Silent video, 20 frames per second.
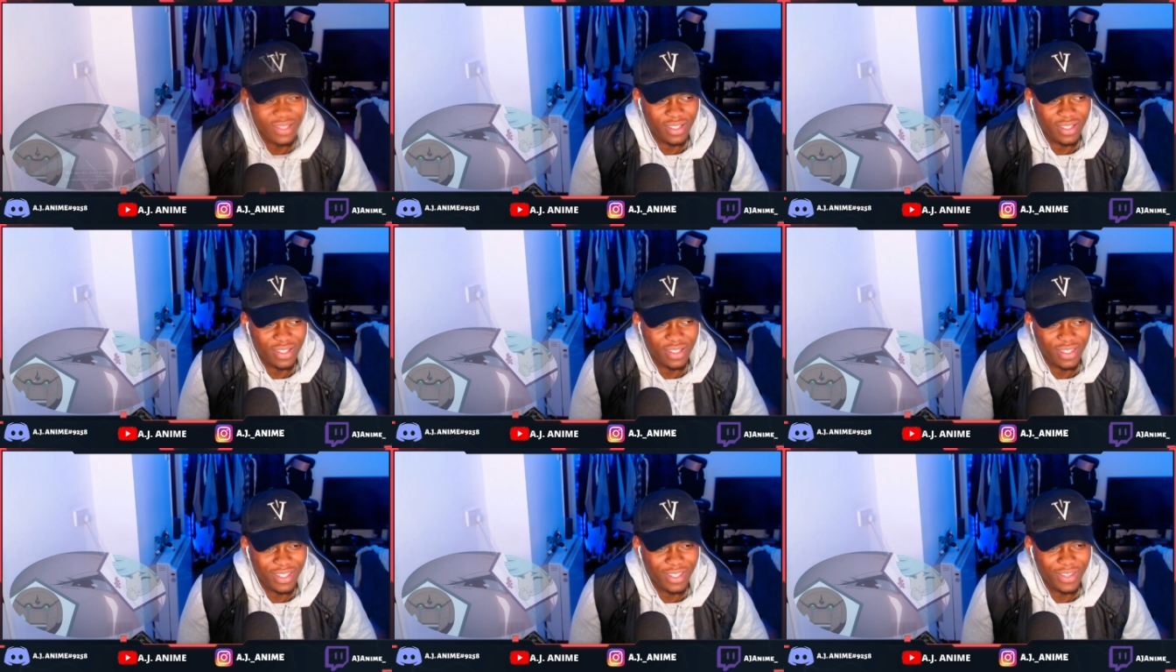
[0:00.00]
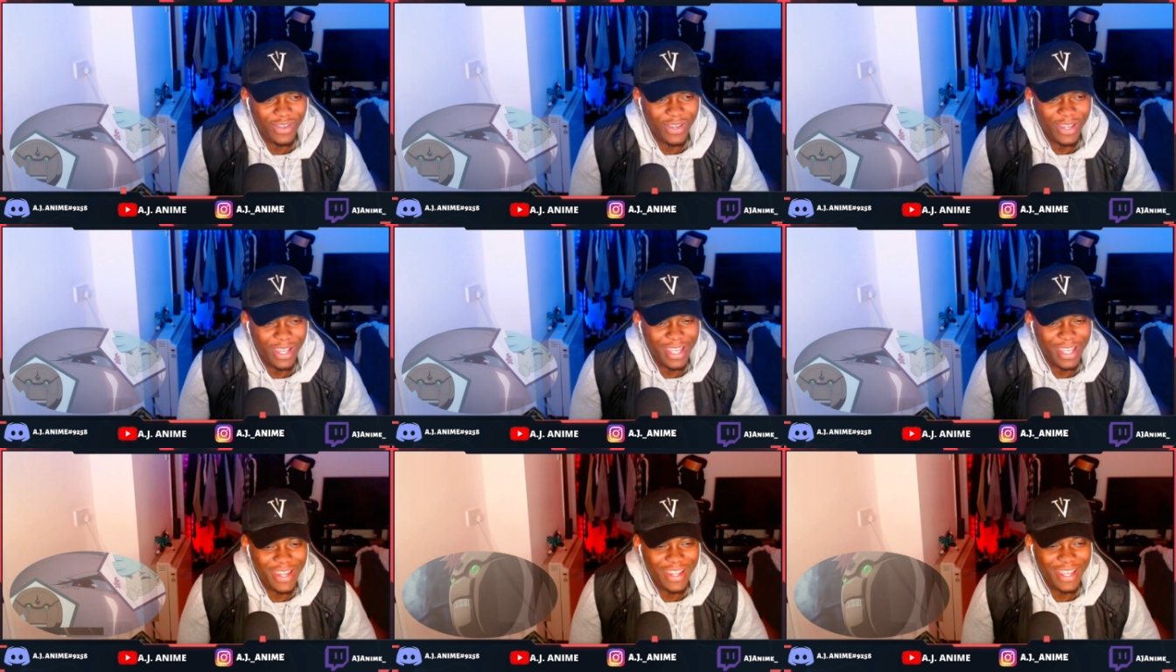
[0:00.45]
See, your
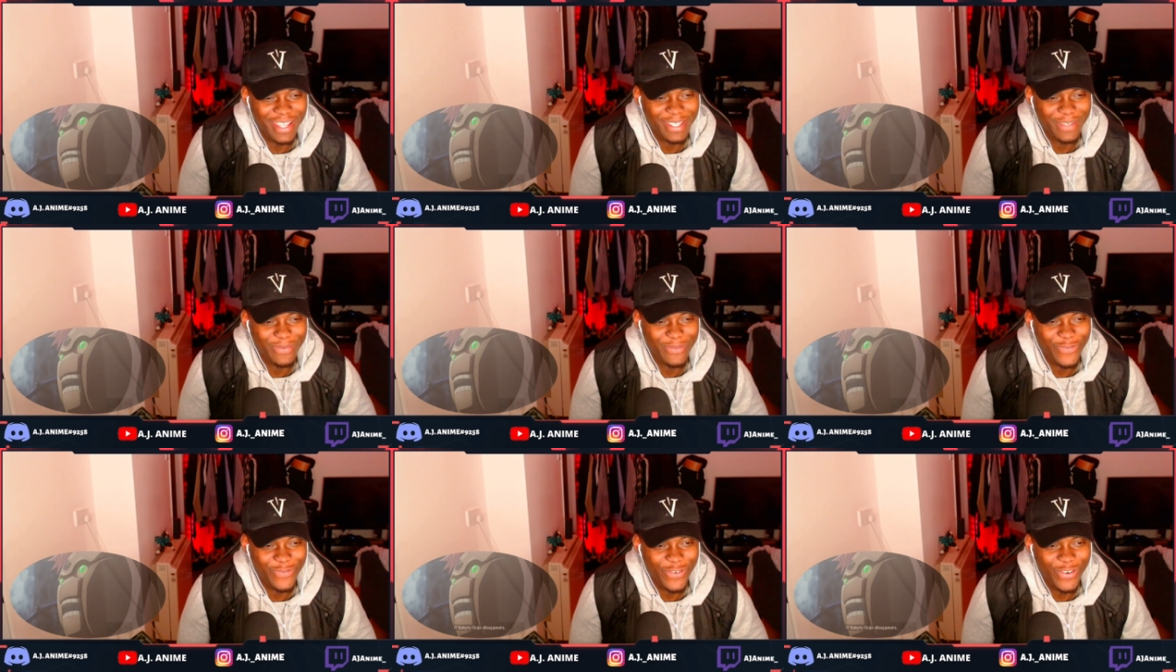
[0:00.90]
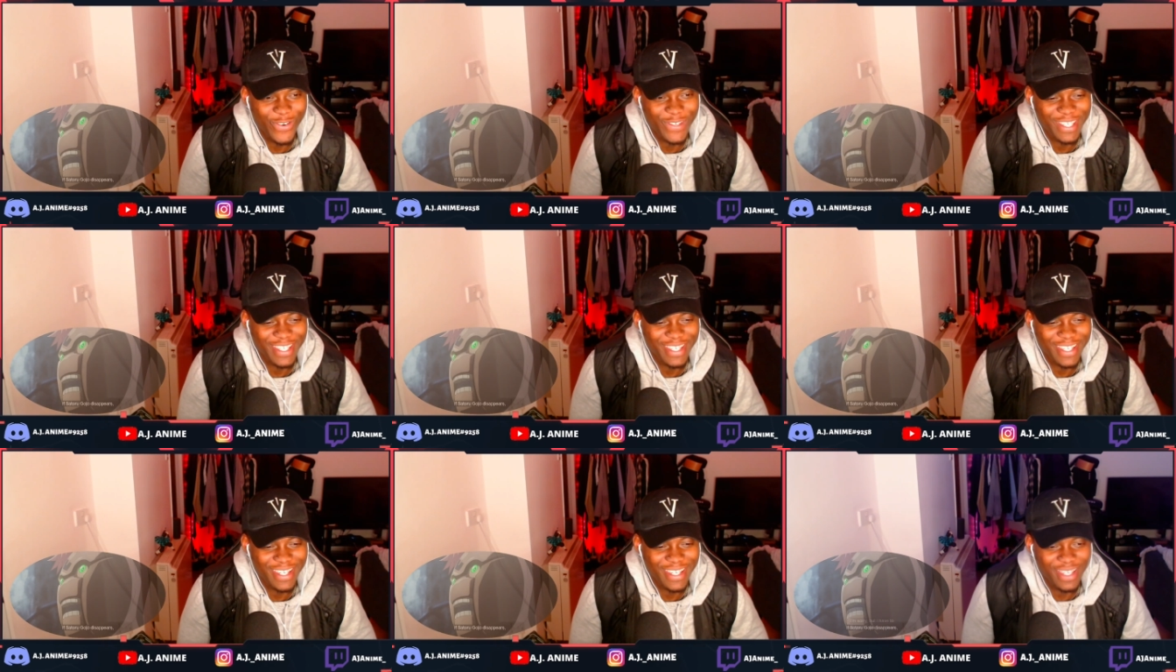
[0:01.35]
account hasn't been
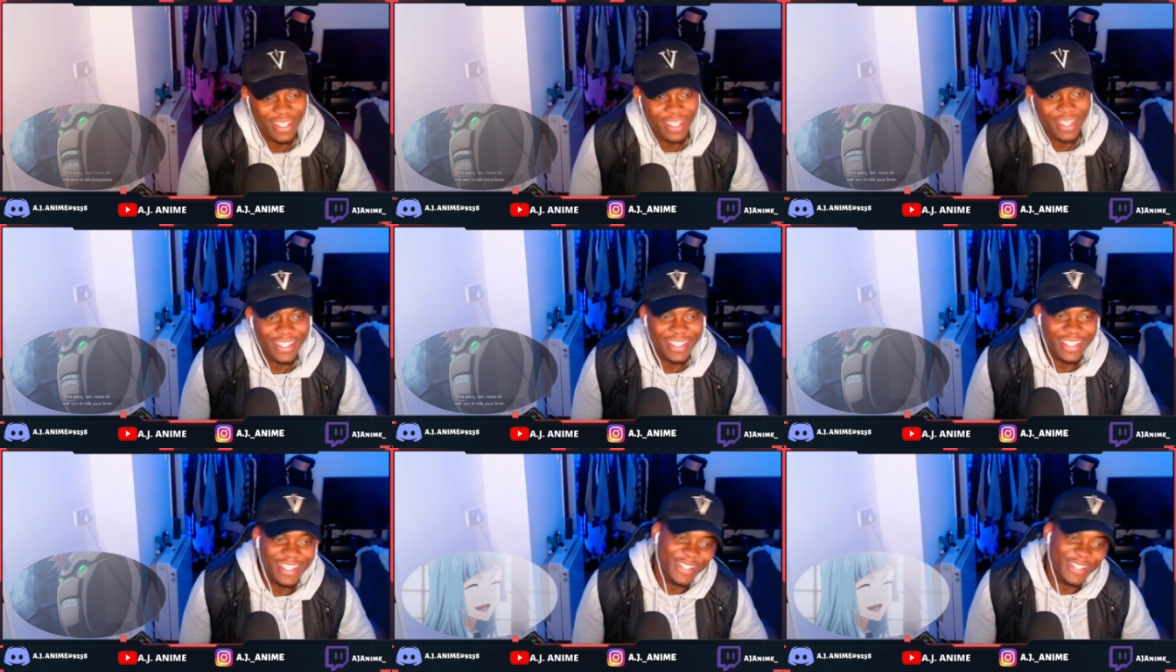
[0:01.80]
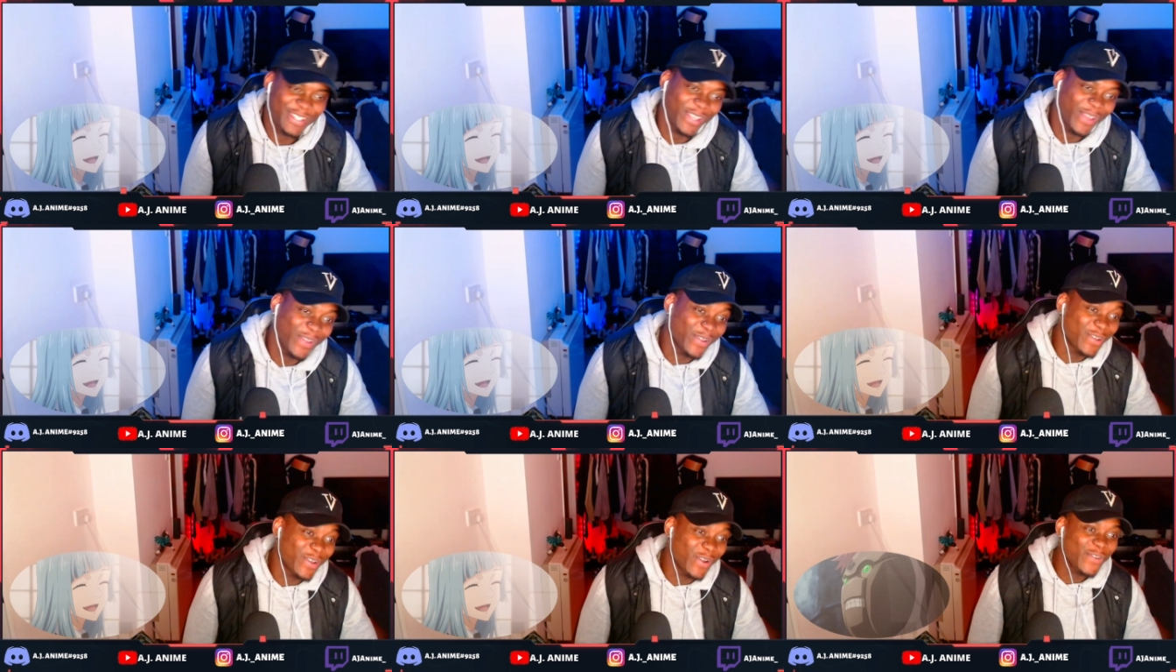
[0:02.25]
frozen yet.
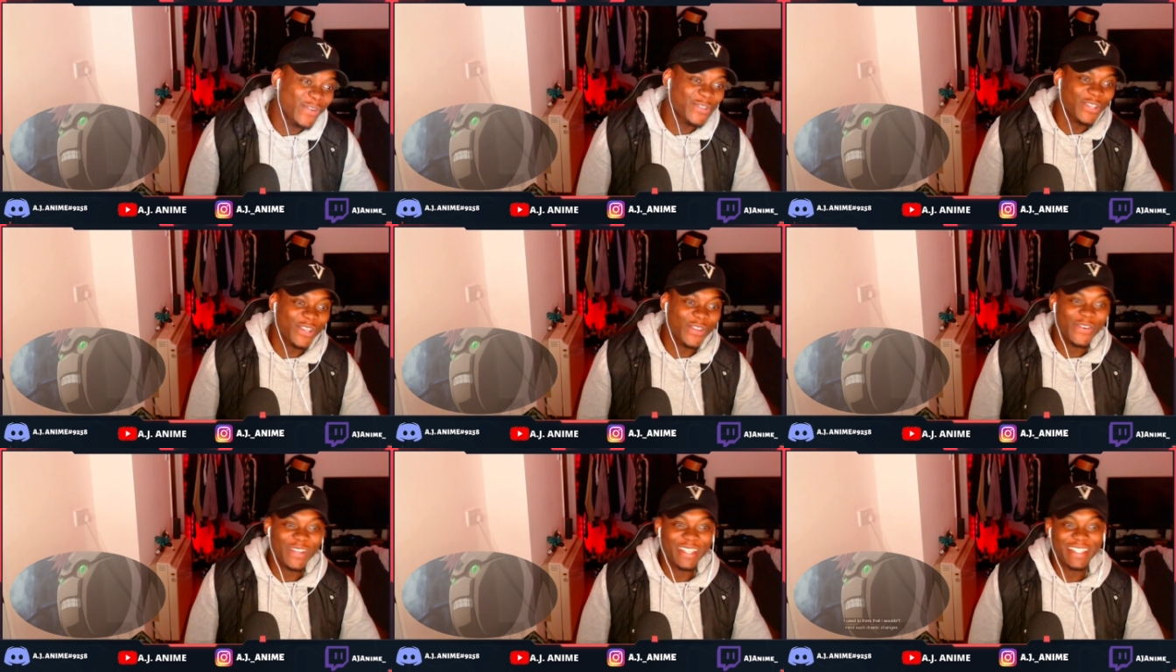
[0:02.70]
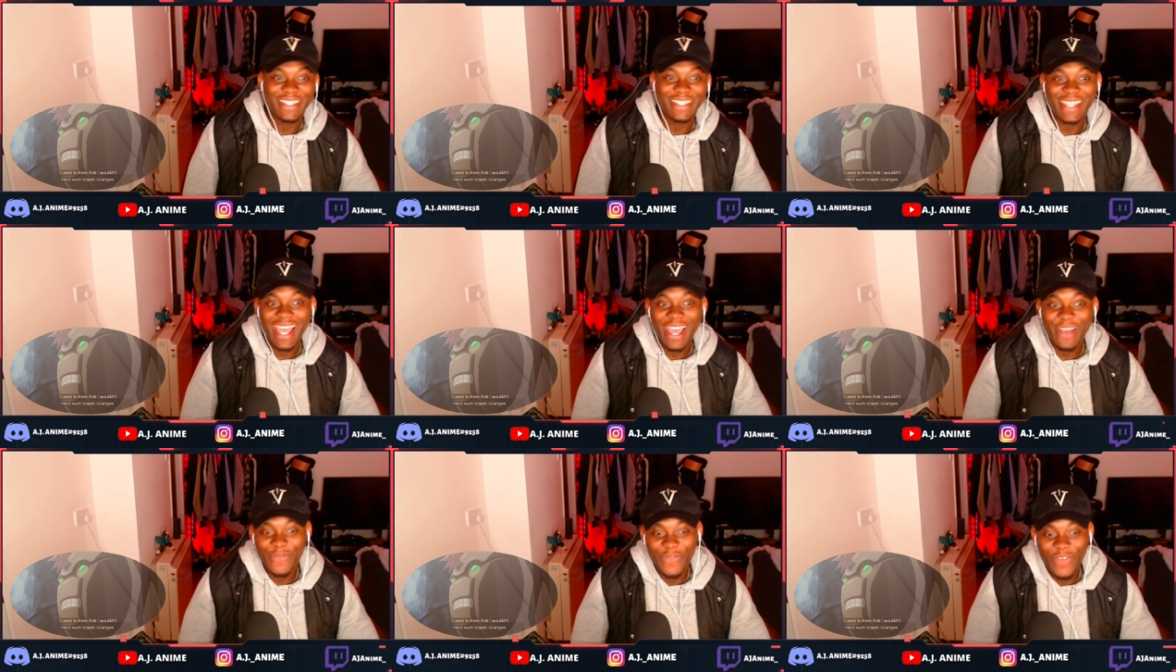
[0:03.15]
So Gojo is
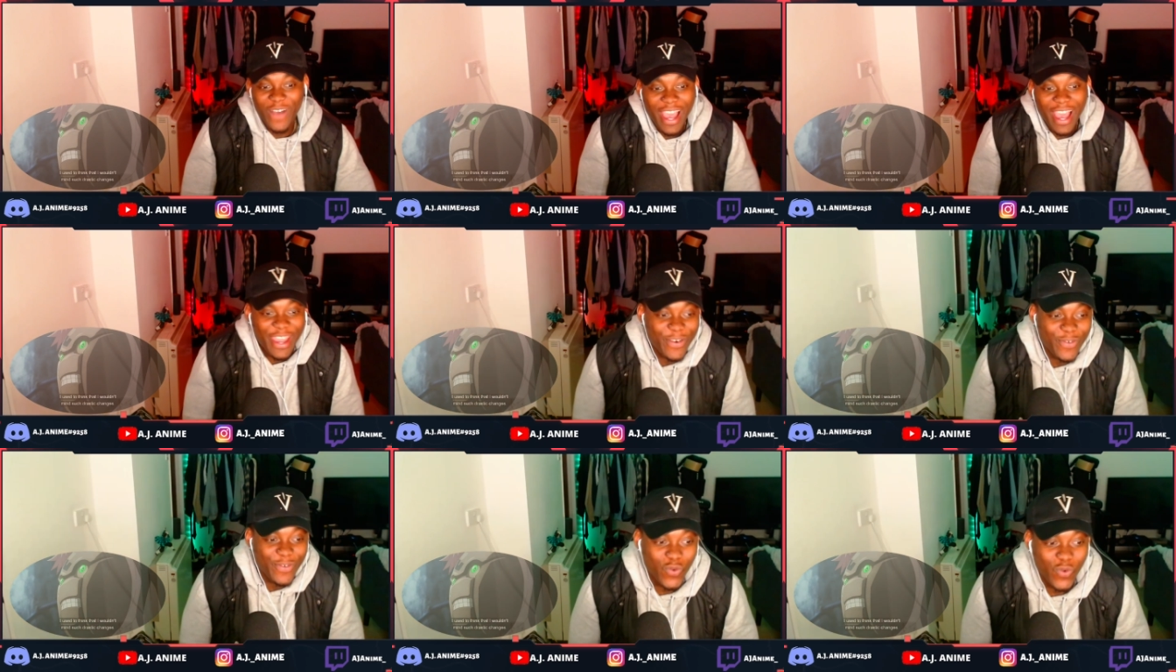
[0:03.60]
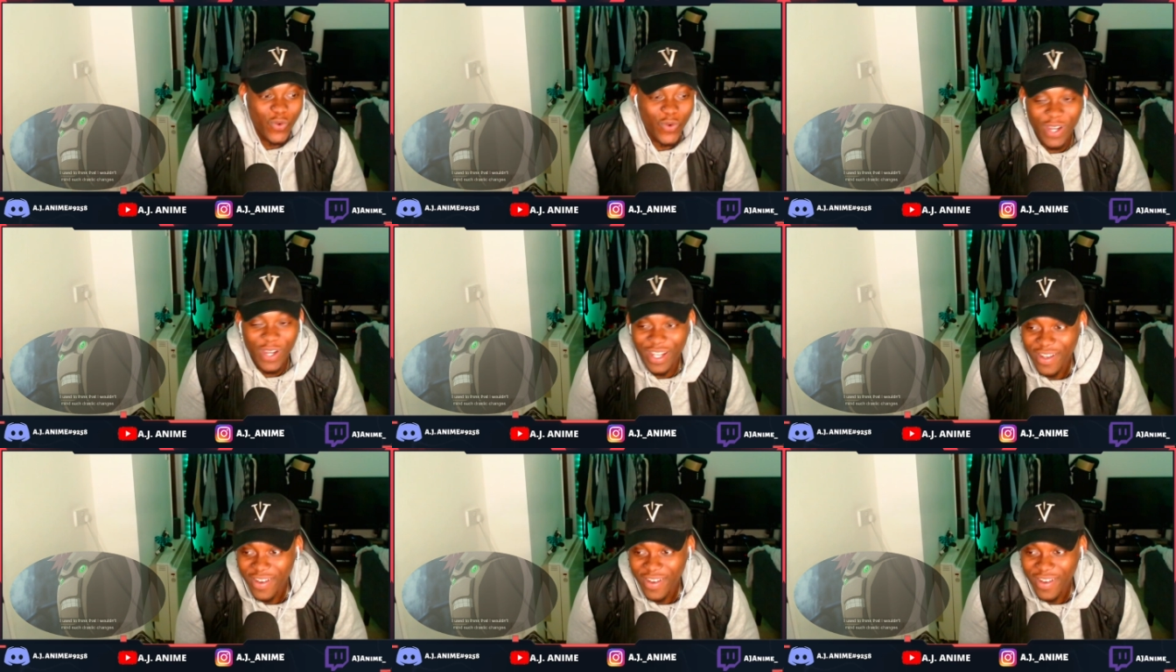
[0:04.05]
that vital.